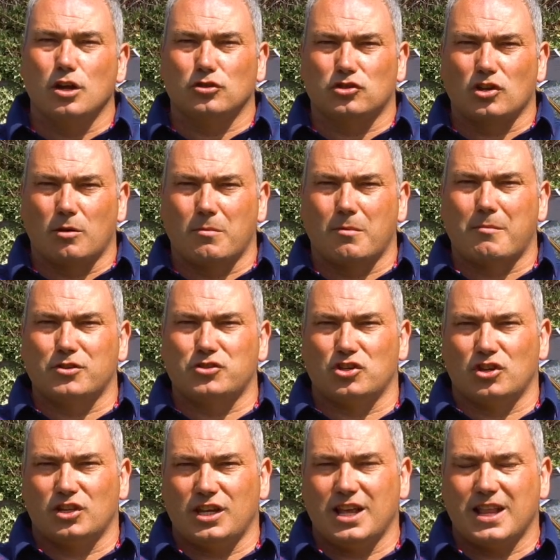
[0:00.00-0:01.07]
Join me on my
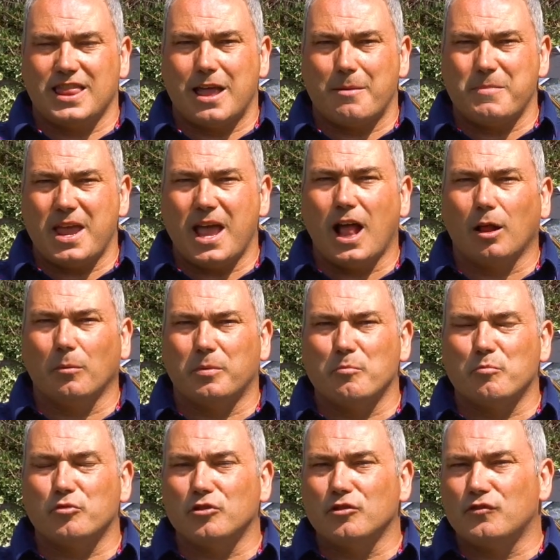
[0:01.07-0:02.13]
journey. Let me help
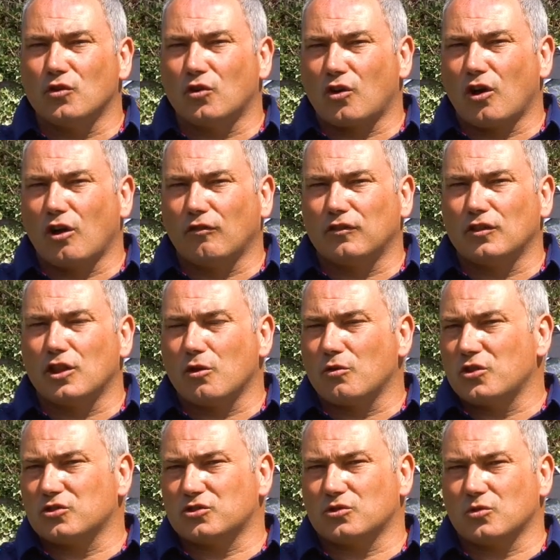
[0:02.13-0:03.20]
improve your golf and lower
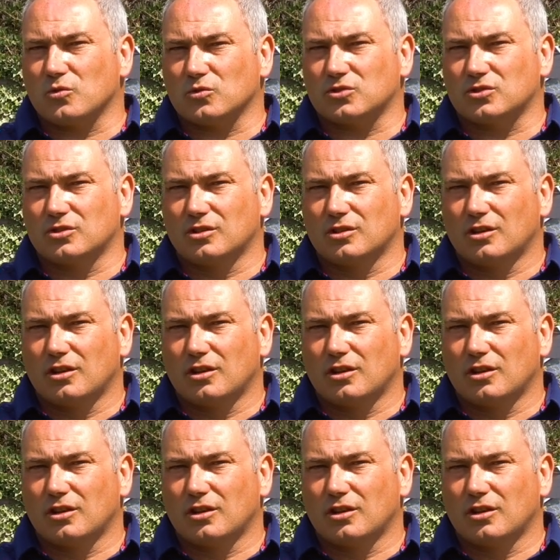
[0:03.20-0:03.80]
your scores.